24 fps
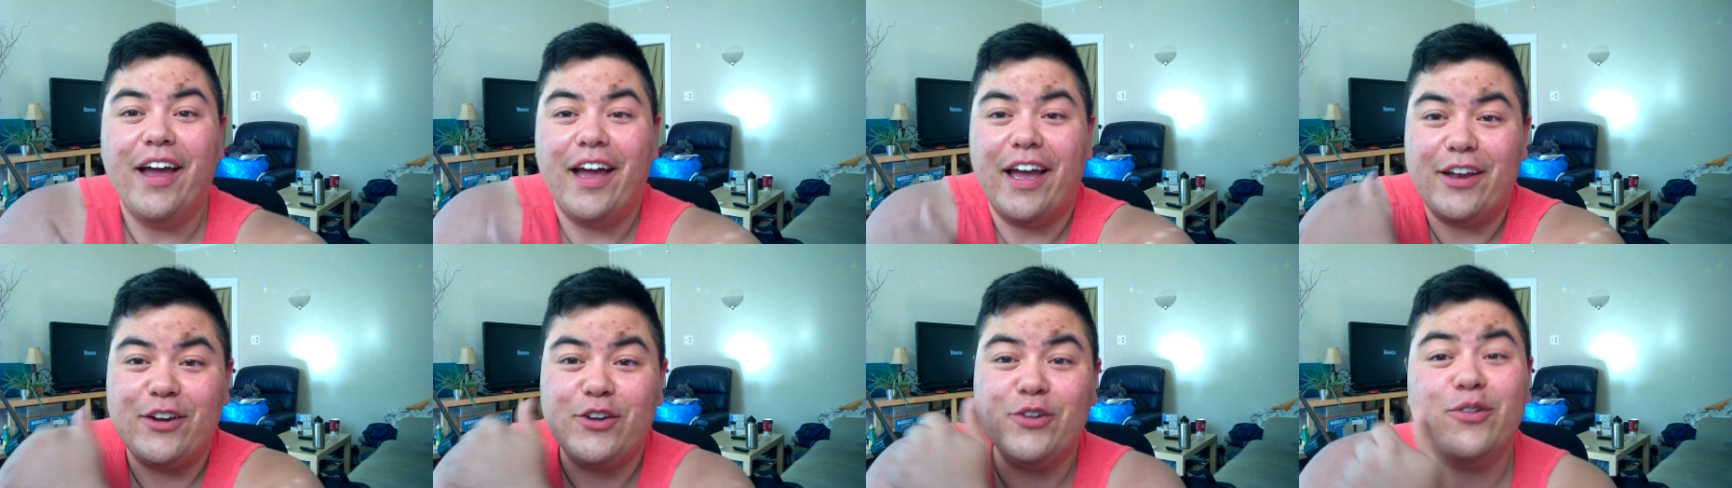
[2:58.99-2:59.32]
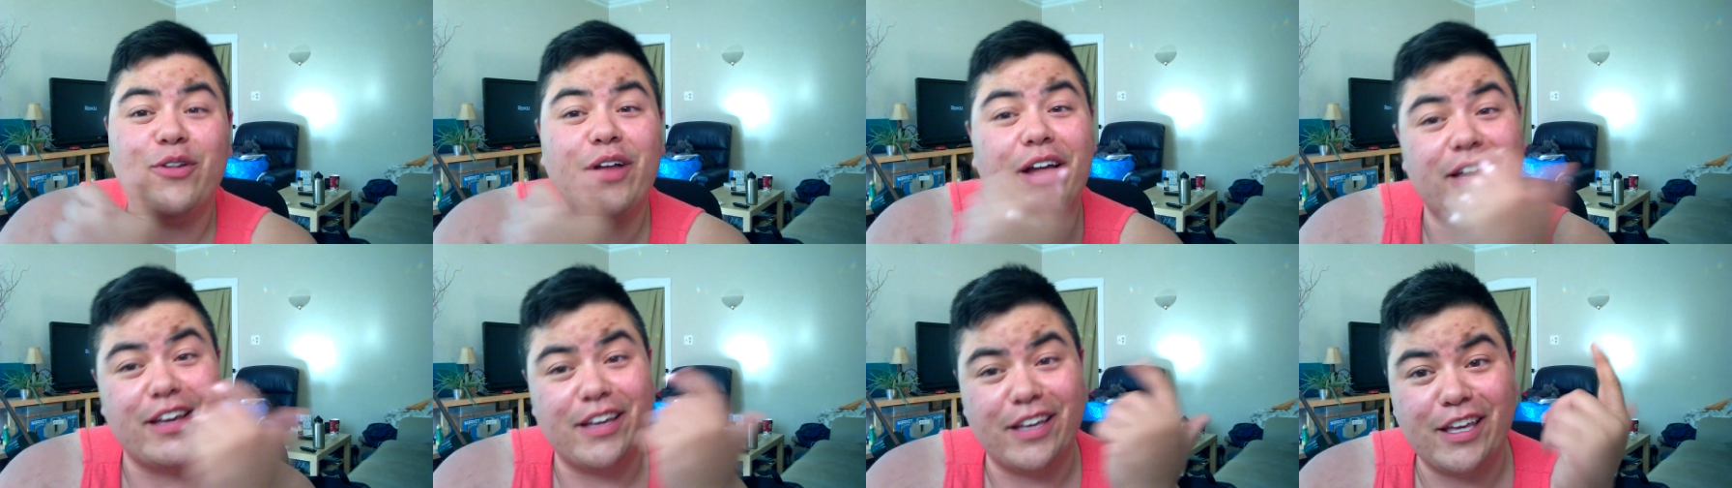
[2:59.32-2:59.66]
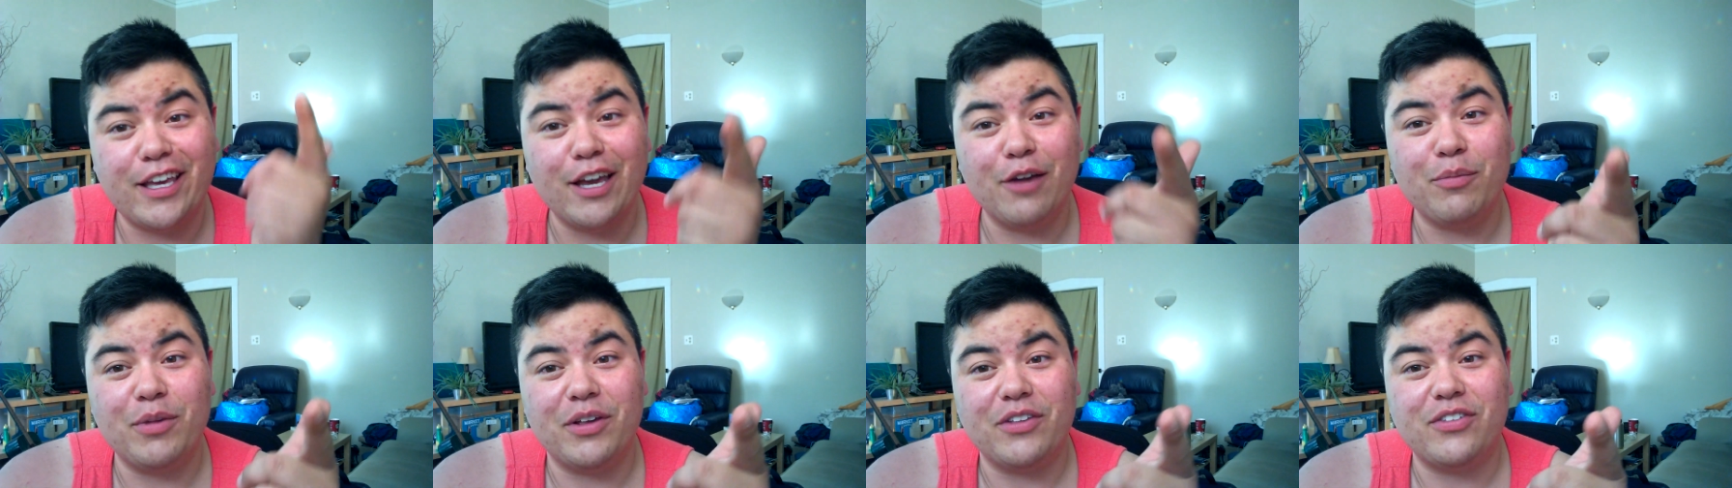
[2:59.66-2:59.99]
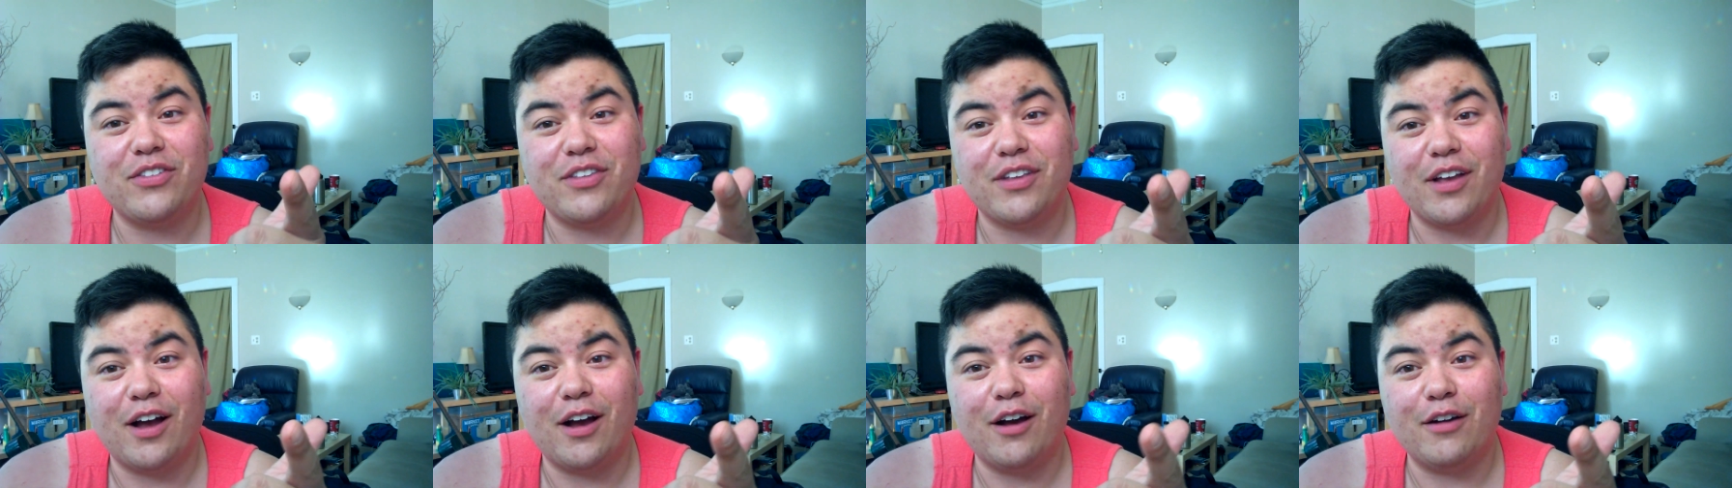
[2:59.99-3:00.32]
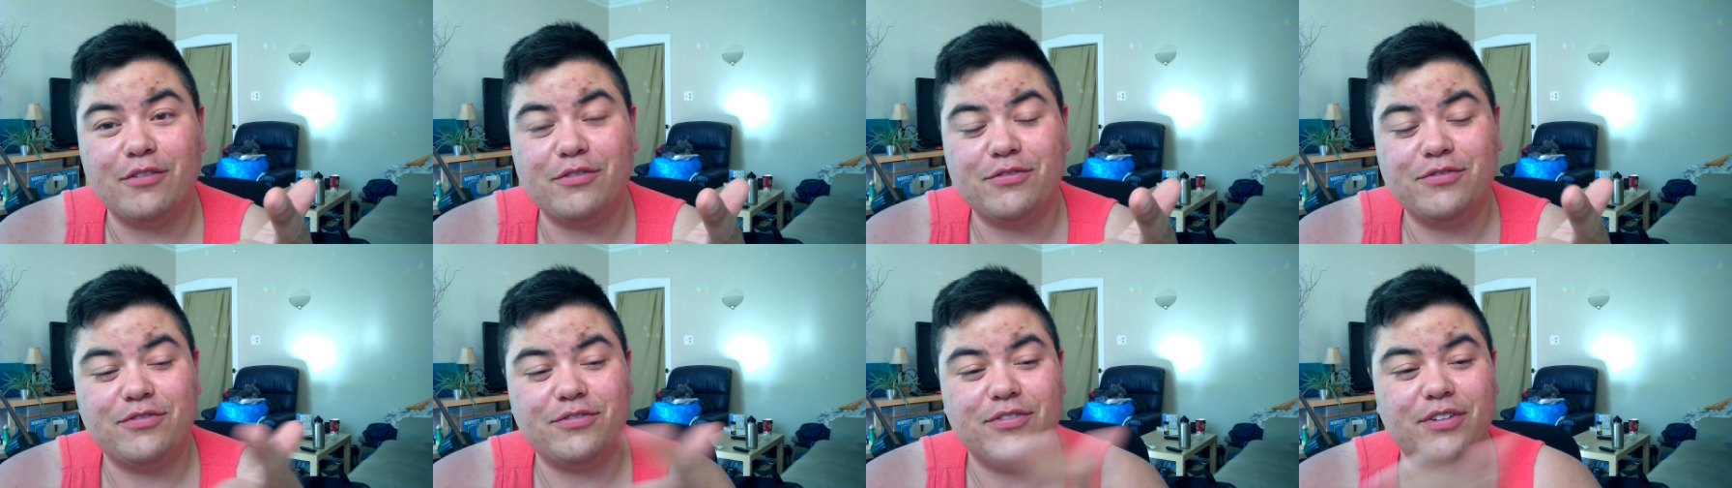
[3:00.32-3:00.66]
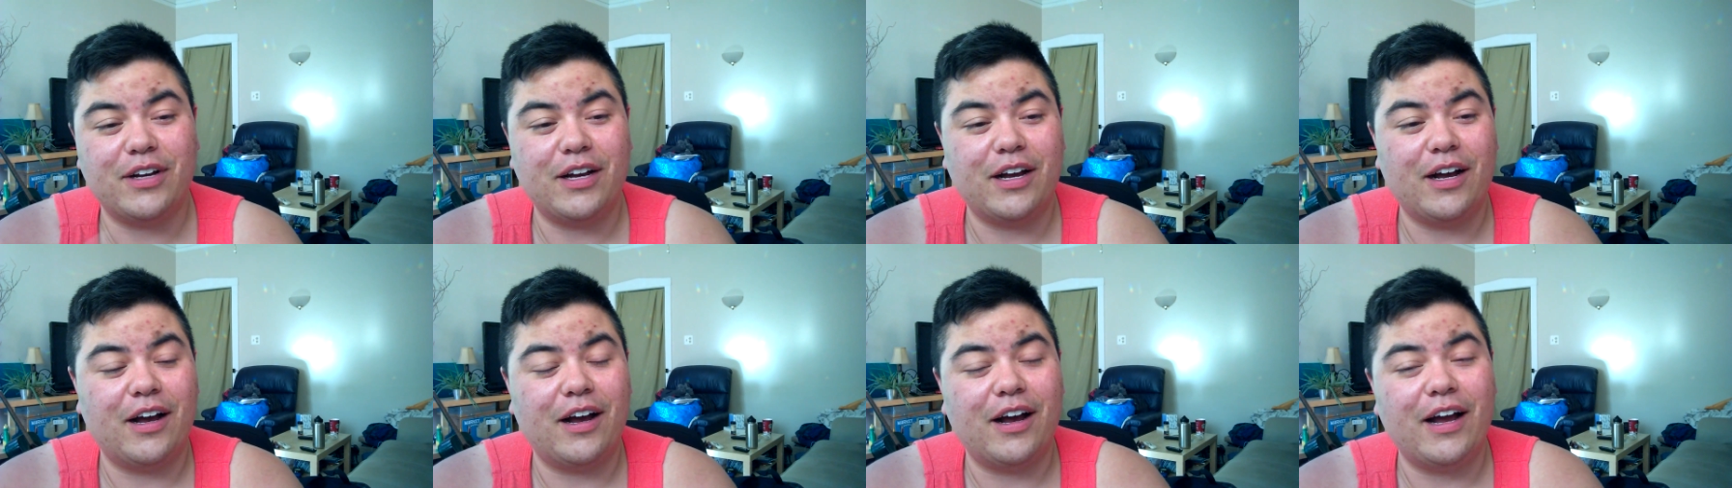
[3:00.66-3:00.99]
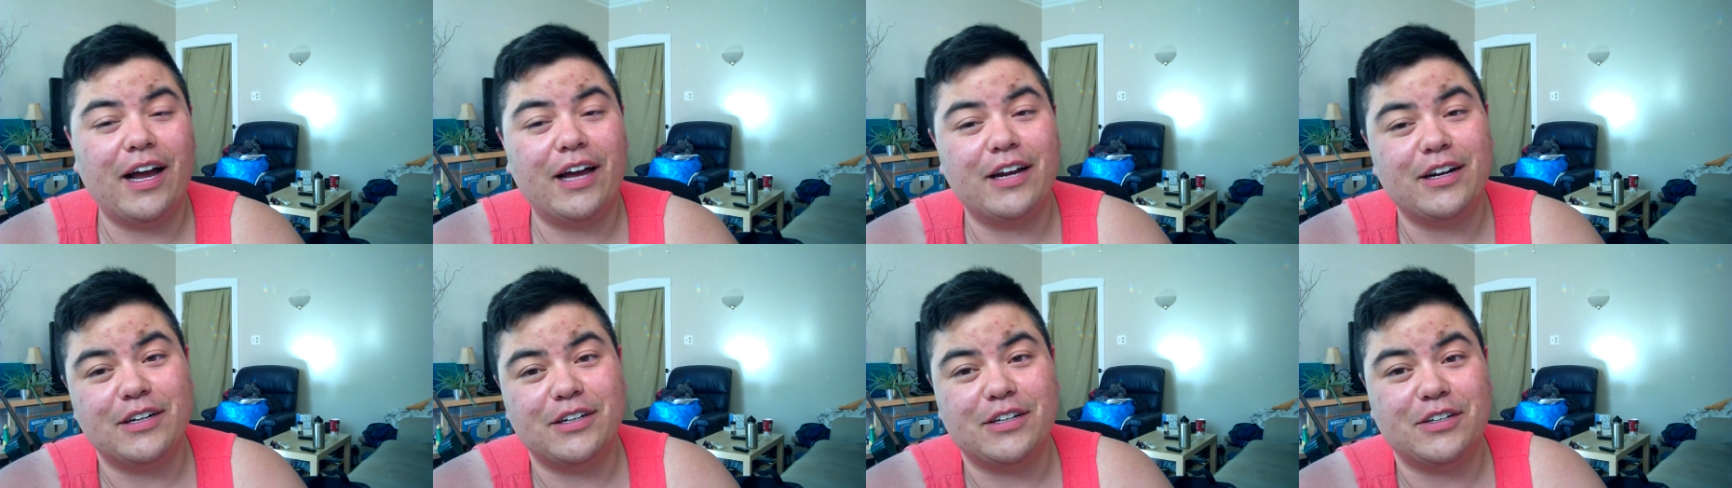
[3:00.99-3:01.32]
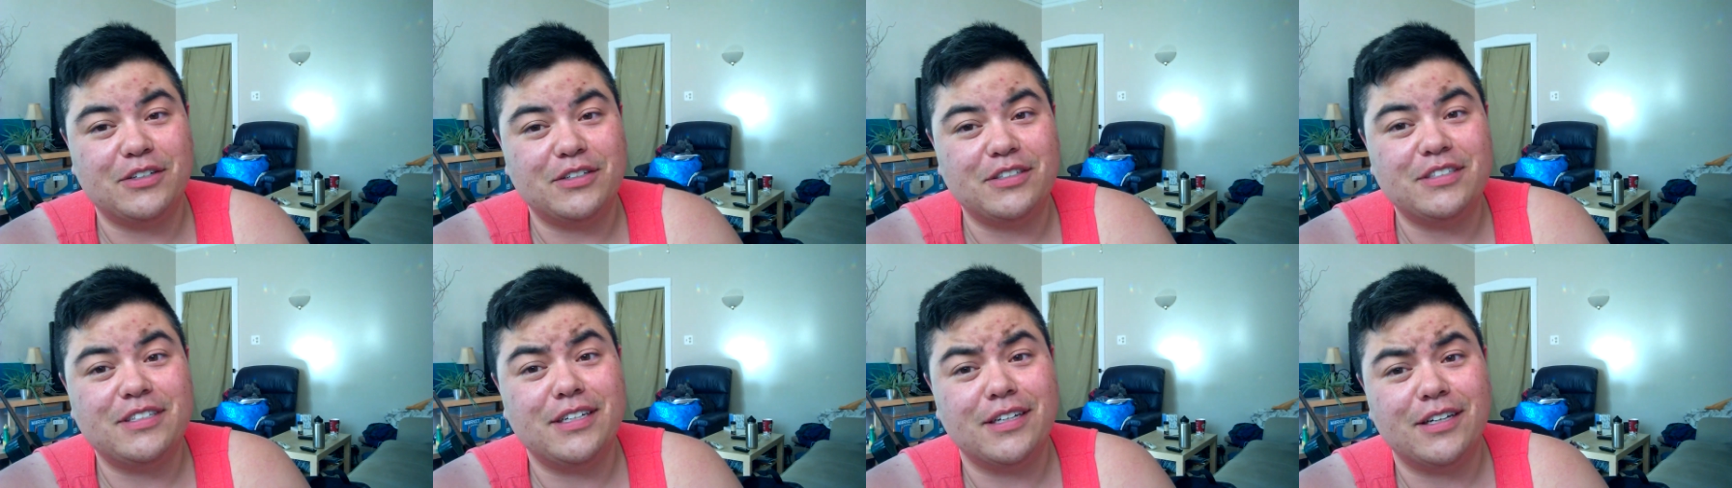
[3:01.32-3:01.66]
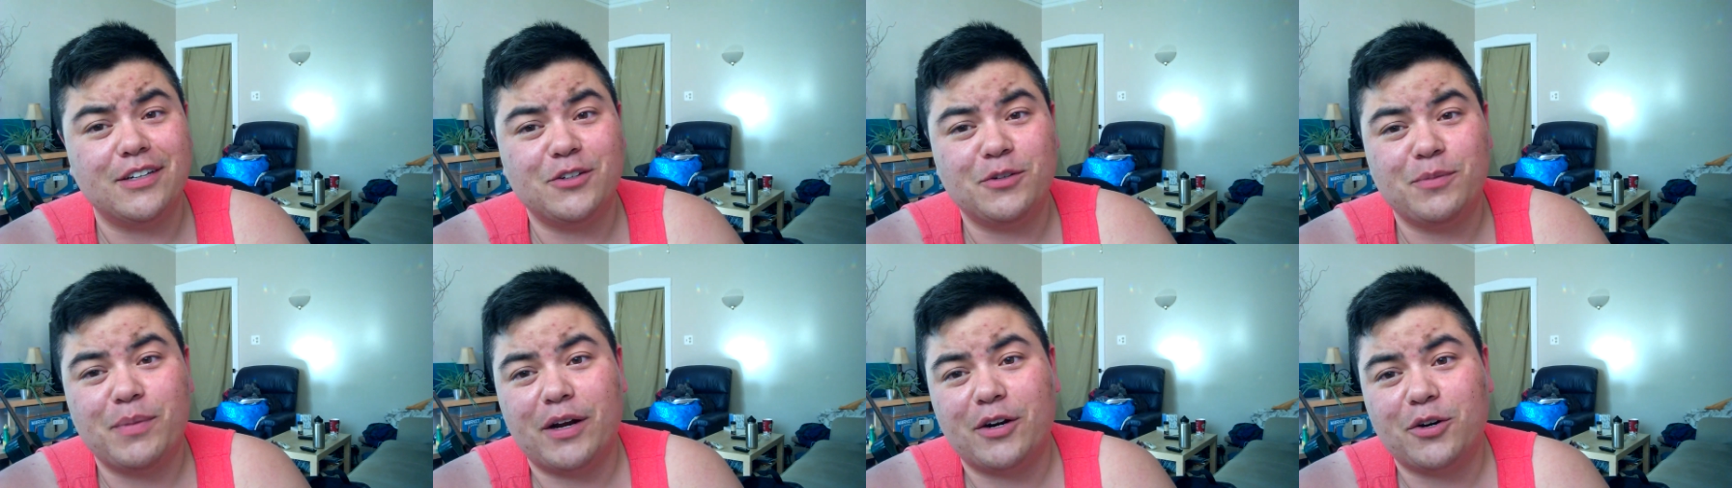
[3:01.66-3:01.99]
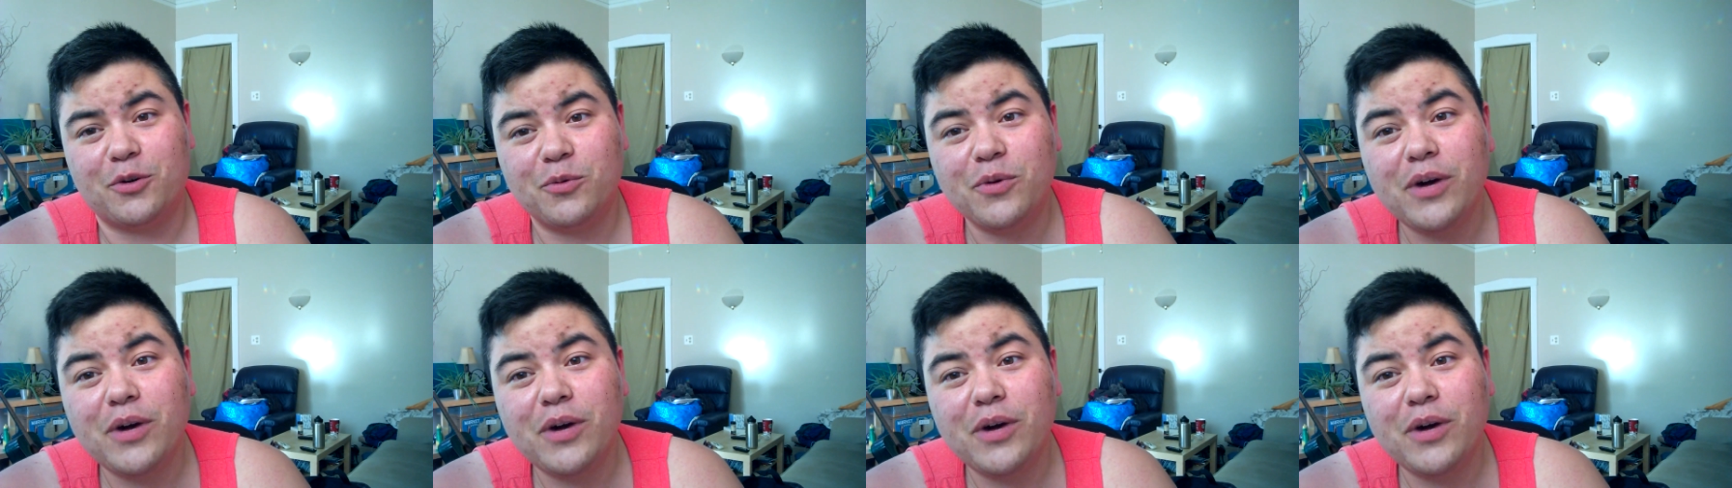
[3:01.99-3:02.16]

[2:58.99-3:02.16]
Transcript: and you like give me stuff uh, at a good deal no matter